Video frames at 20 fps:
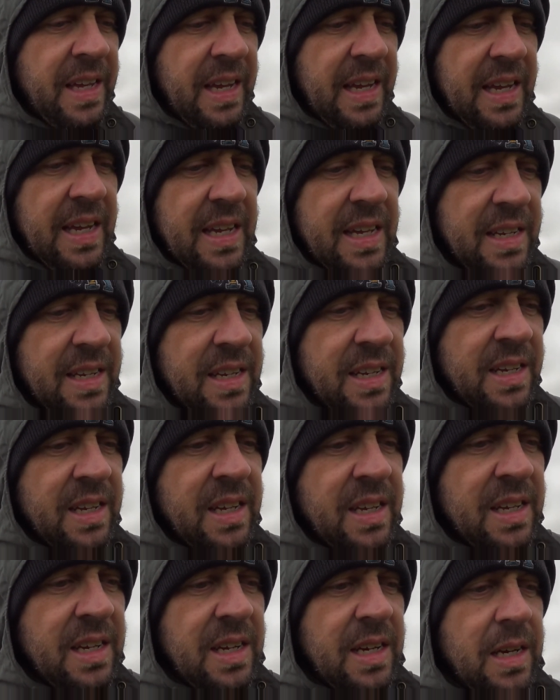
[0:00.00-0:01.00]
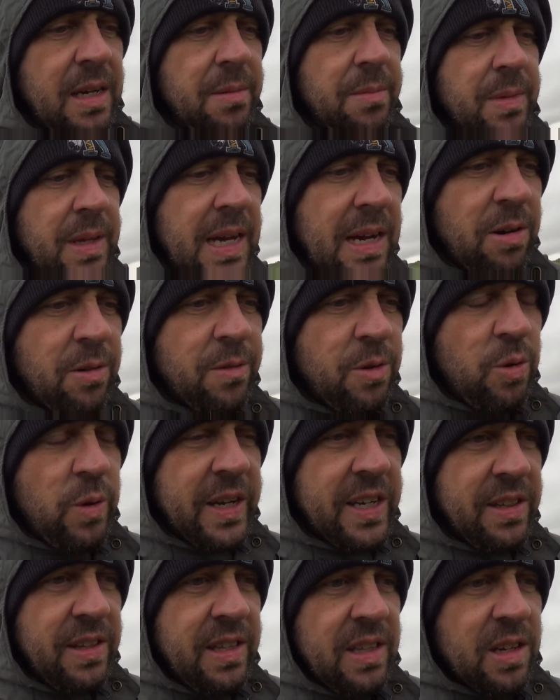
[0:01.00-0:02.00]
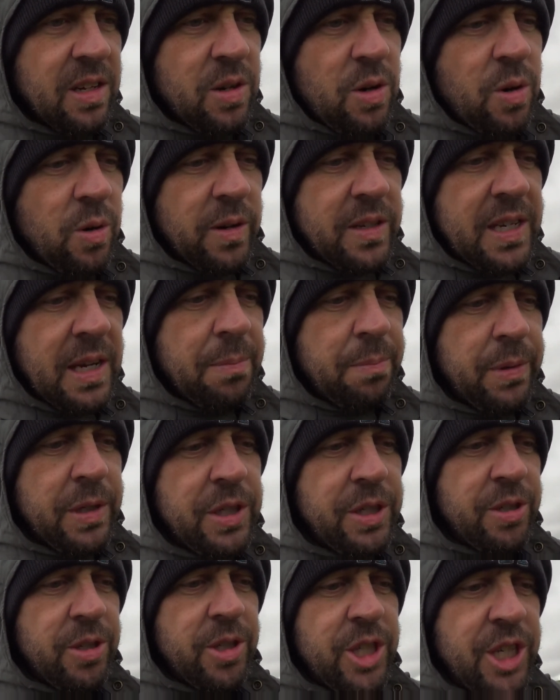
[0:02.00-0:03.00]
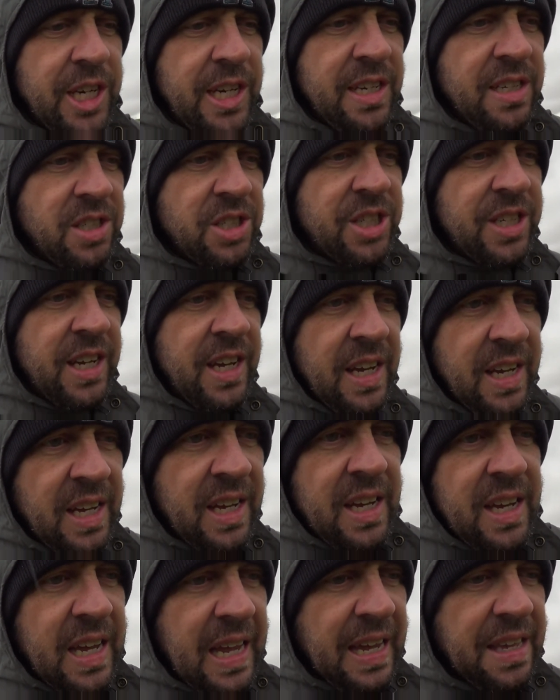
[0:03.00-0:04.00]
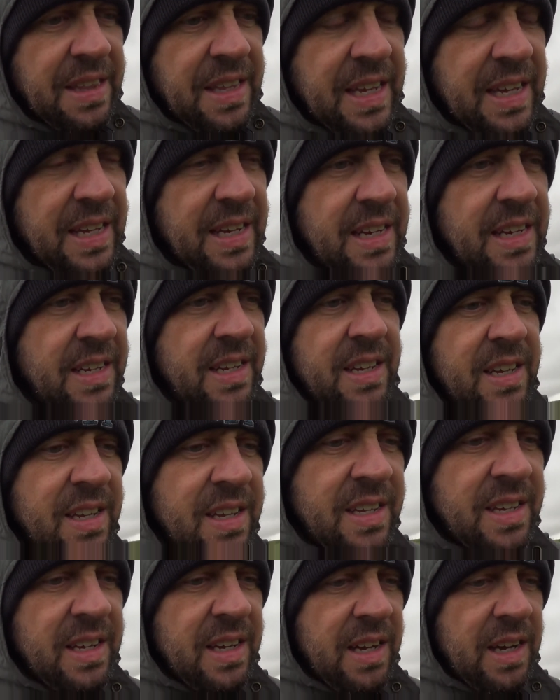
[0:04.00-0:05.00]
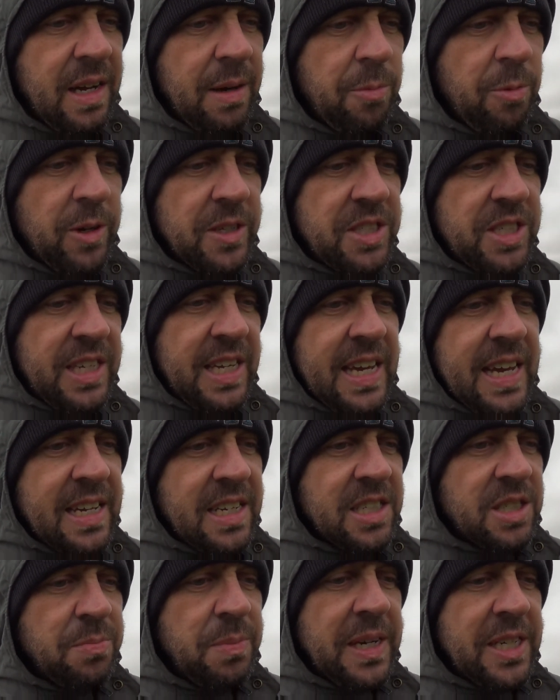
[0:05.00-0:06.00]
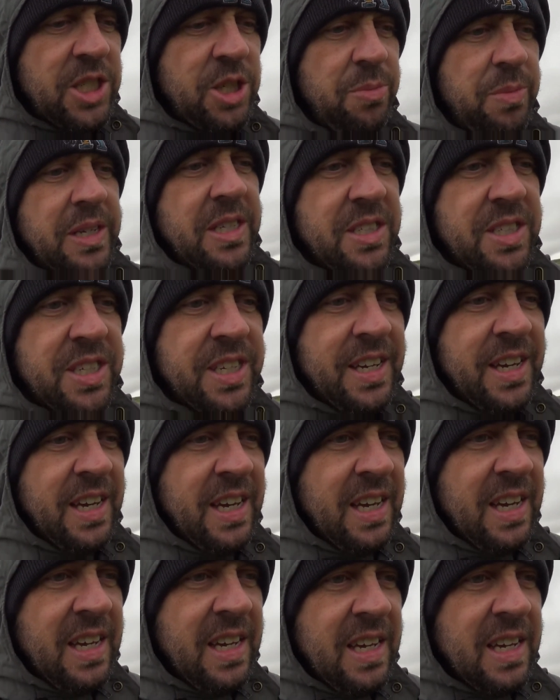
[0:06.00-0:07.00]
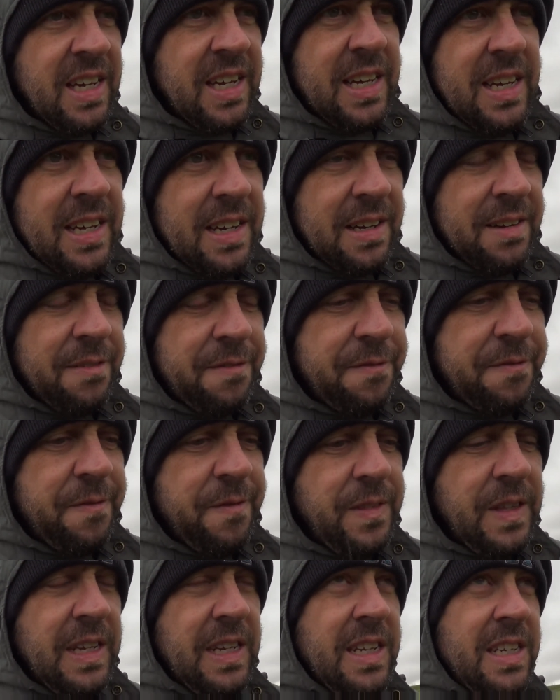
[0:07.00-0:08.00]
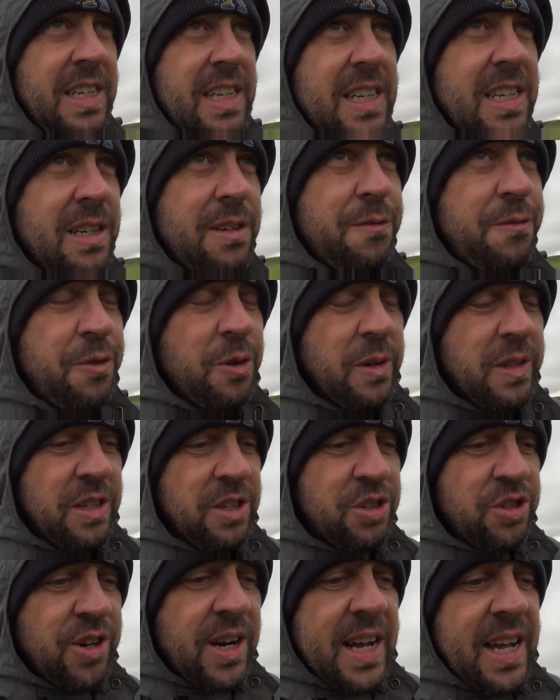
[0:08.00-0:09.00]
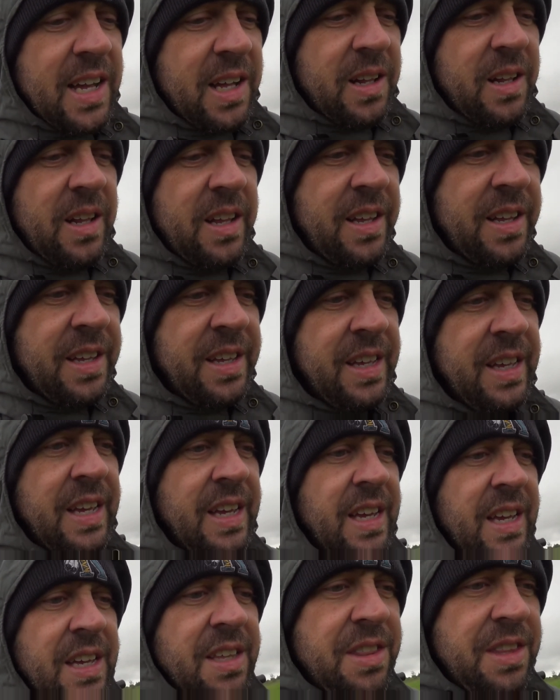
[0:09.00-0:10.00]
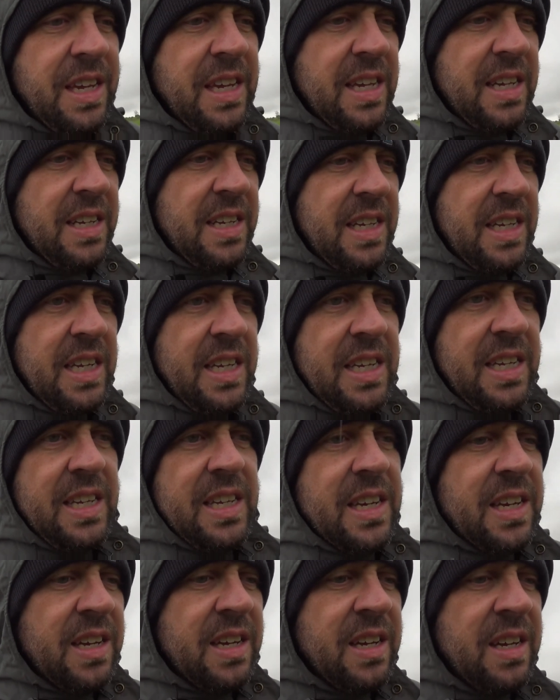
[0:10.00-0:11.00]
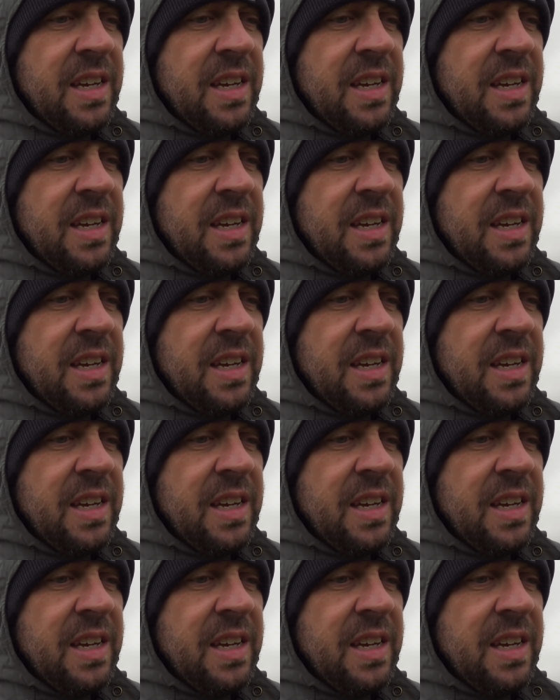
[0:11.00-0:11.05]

and how quickly the core temperature changed. And then once he had his measurements that he needed for the trial, then he